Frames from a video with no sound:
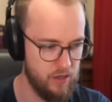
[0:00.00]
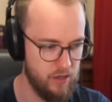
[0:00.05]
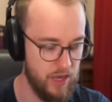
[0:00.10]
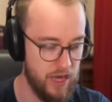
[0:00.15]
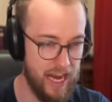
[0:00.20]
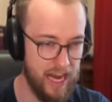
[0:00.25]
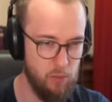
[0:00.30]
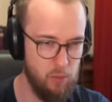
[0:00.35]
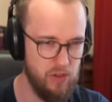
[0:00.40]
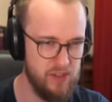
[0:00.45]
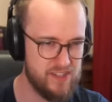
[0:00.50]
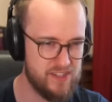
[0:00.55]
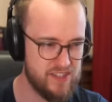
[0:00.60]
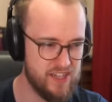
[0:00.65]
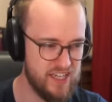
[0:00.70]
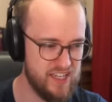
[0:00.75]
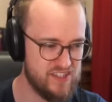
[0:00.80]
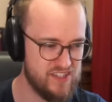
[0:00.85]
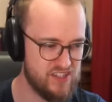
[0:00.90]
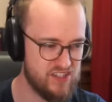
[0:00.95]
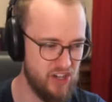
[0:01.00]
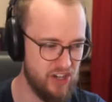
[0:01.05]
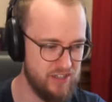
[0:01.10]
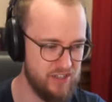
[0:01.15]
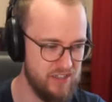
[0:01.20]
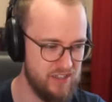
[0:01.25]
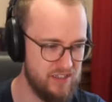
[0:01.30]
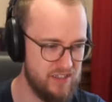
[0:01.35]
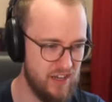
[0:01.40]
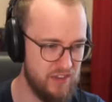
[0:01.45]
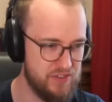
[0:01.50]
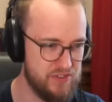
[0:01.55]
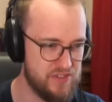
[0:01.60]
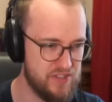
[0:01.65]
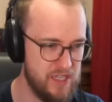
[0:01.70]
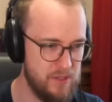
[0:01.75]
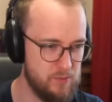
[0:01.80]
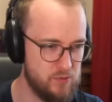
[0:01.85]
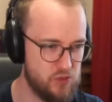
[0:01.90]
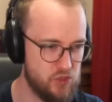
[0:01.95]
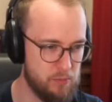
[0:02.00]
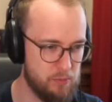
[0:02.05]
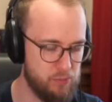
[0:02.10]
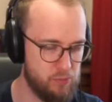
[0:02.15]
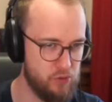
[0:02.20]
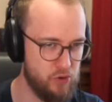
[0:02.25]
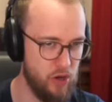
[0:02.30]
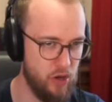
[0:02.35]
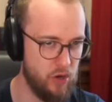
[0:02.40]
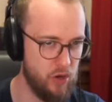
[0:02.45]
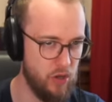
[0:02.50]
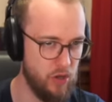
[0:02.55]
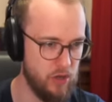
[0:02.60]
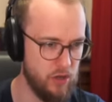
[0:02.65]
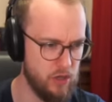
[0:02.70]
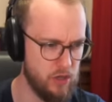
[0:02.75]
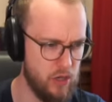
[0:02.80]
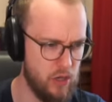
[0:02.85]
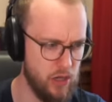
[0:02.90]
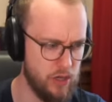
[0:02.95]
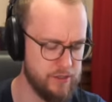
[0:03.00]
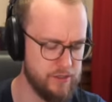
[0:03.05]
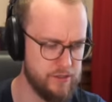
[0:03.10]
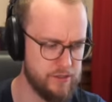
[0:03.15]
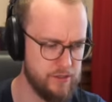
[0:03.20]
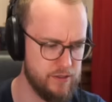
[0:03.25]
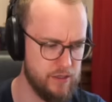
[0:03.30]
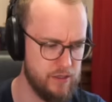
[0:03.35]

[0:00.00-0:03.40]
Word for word: I will say Sudden Death seems to proc a lot.